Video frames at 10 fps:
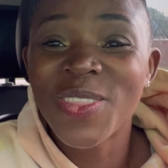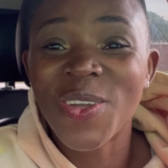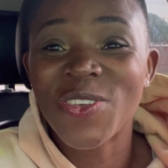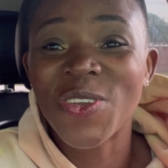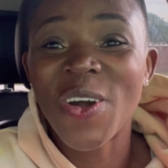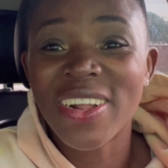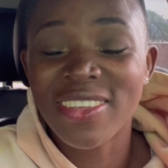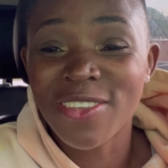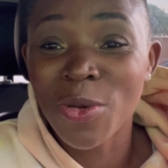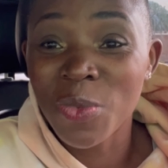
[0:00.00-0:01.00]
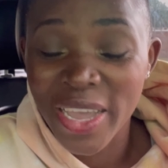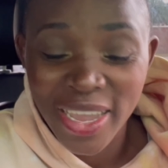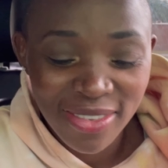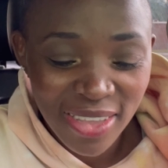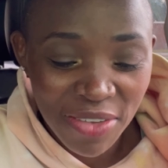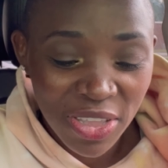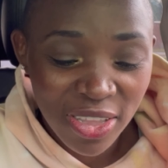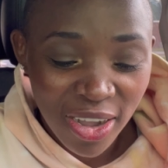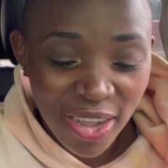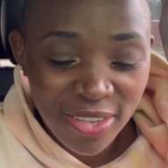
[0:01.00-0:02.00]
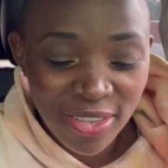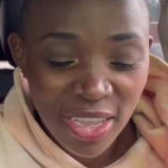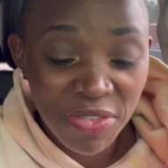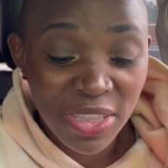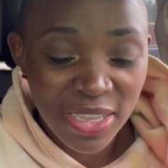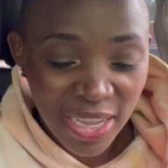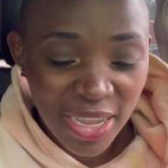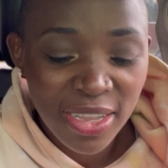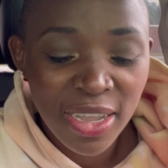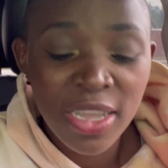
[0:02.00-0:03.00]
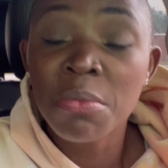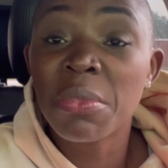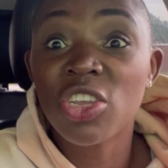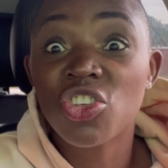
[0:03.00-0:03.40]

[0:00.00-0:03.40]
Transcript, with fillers: touched your heart in some ways if it does if it did make